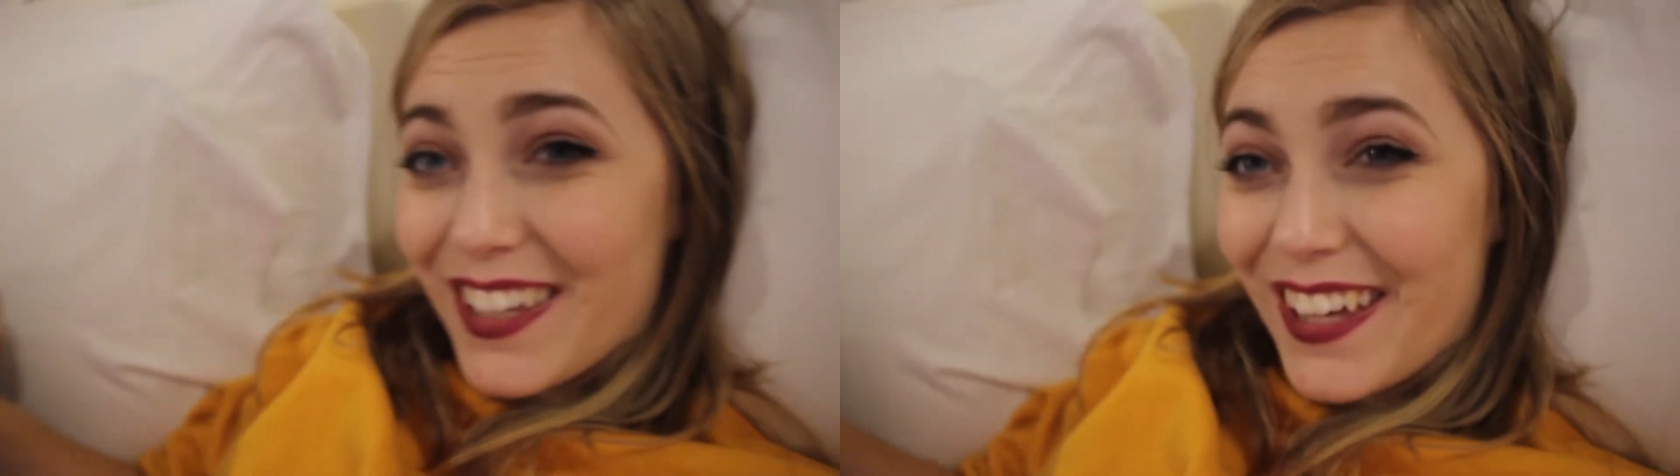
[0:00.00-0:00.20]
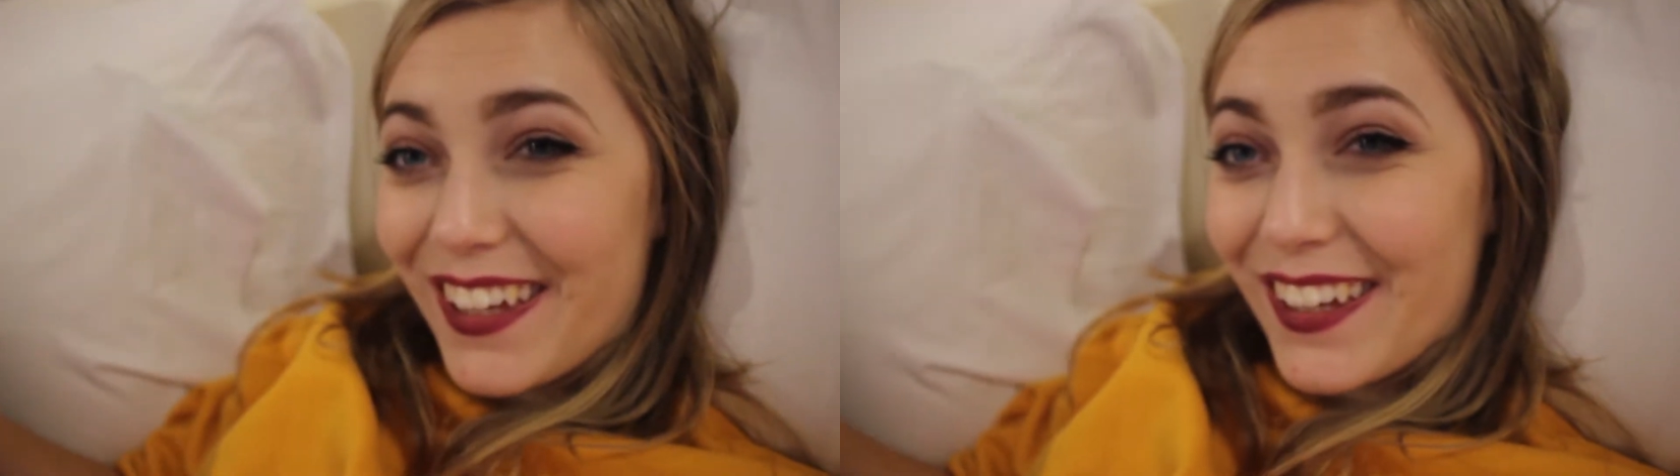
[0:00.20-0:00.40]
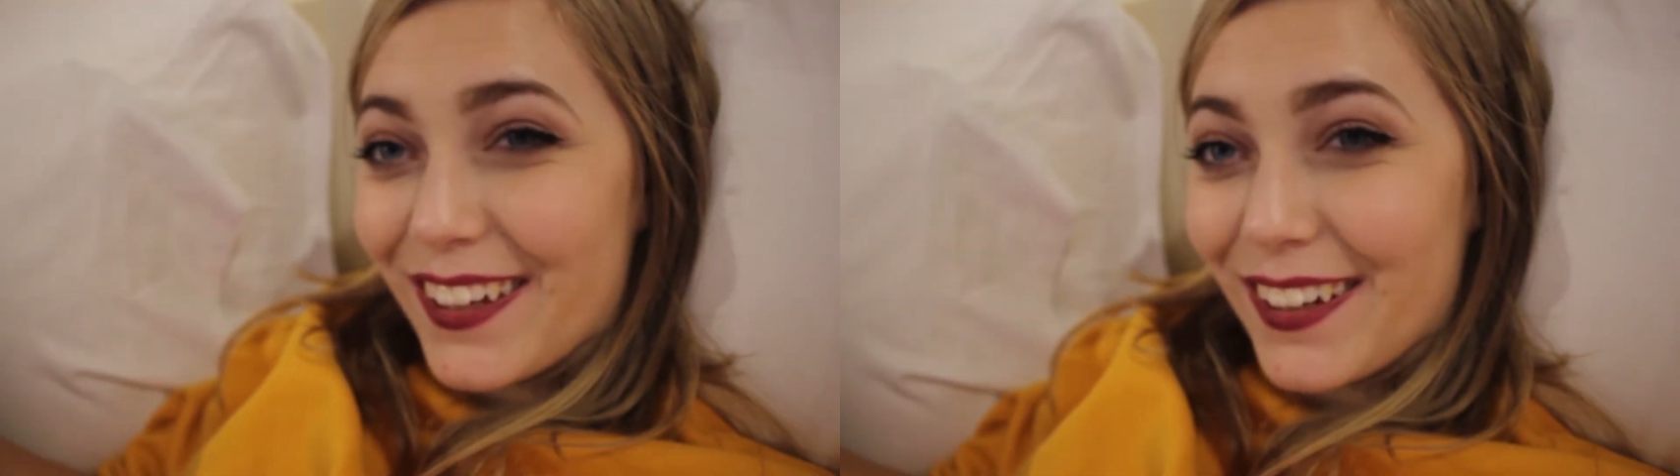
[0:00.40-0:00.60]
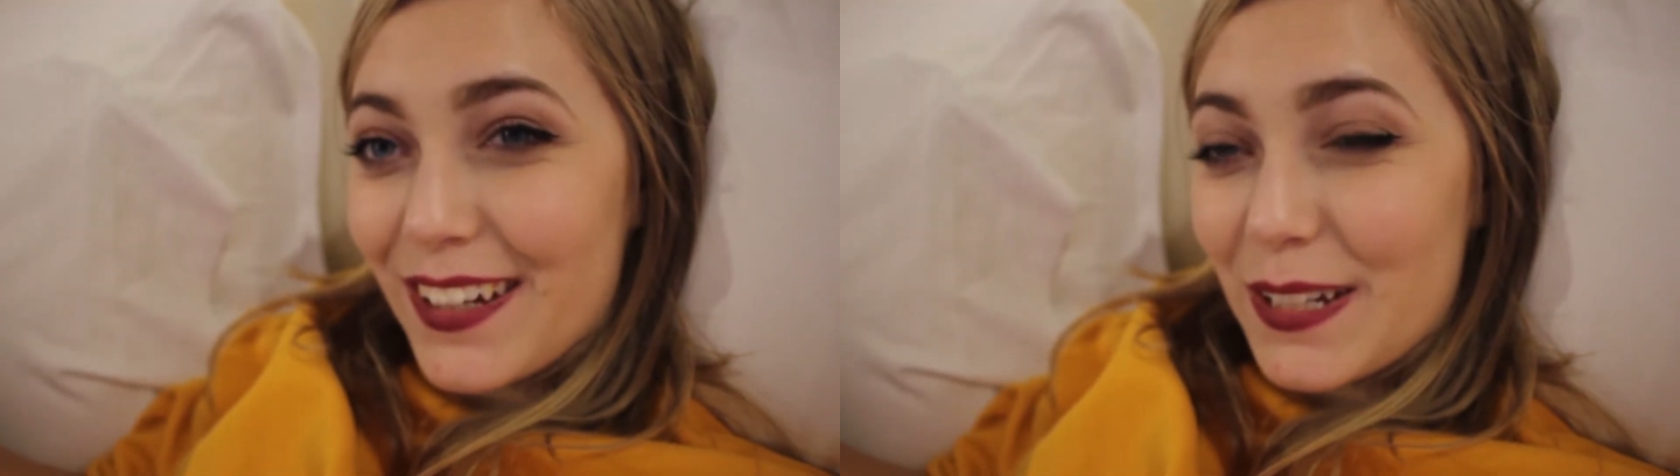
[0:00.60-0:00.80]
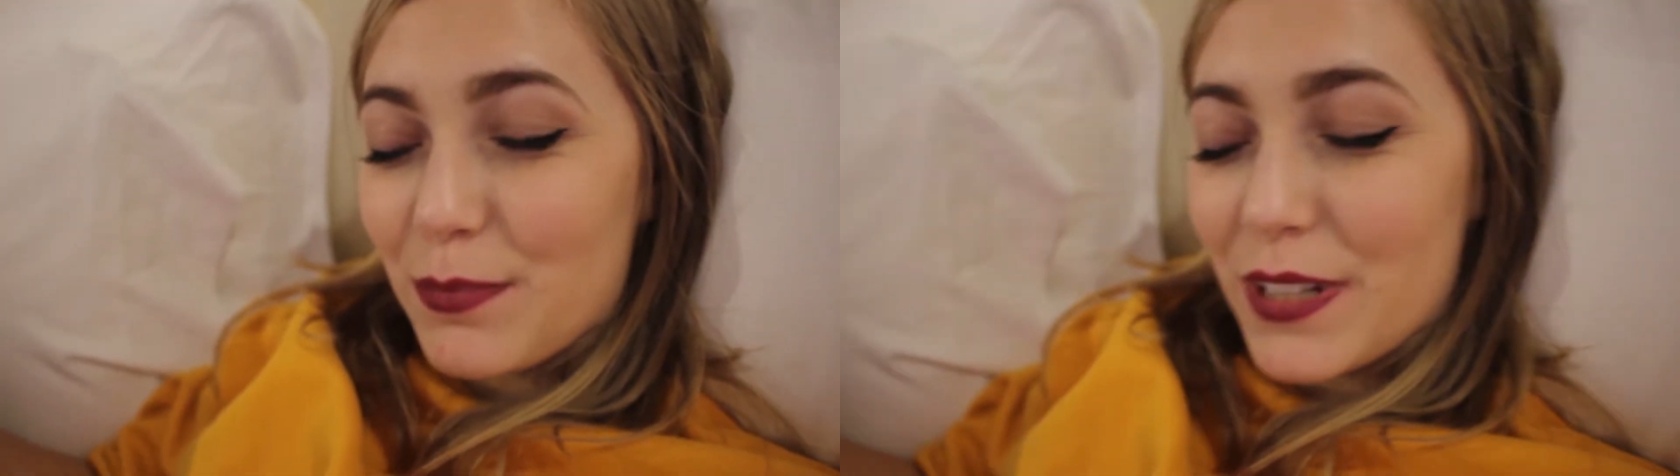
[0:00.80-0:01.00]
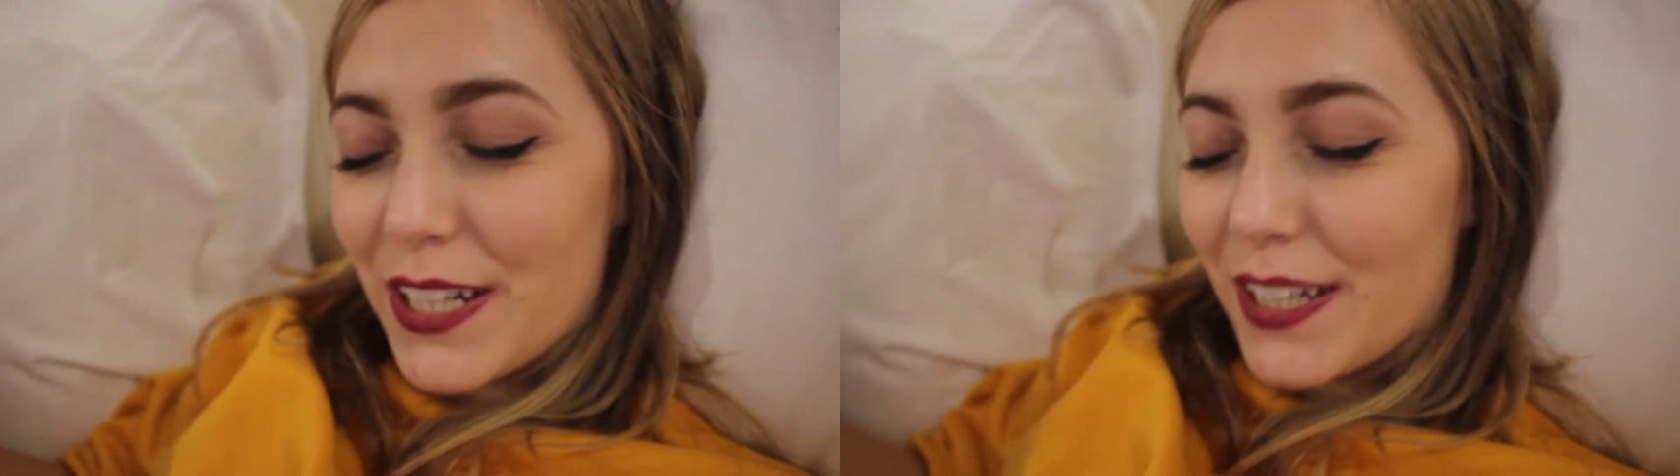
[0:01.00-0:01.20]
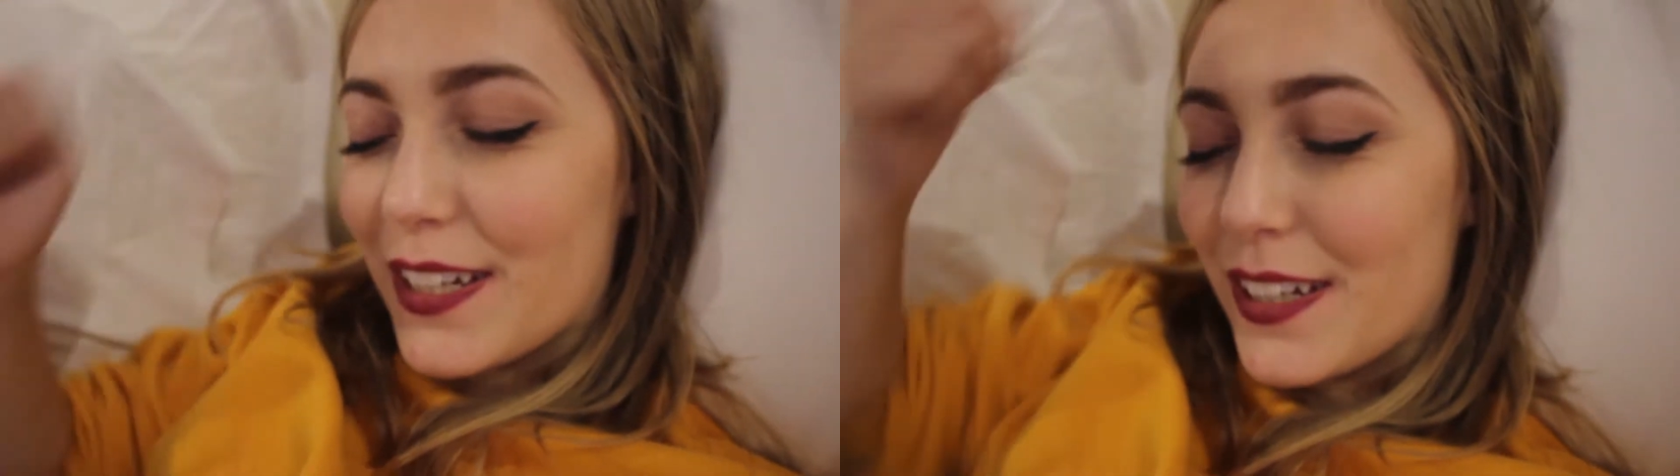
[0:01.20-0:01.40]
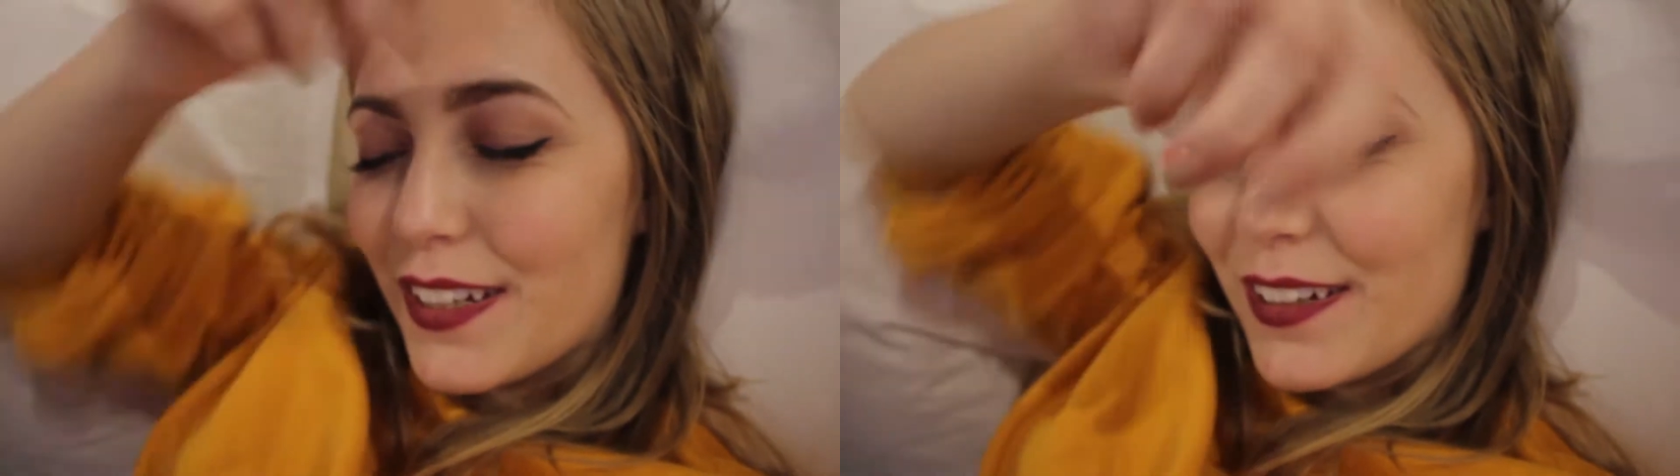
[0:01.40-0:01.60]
killing me.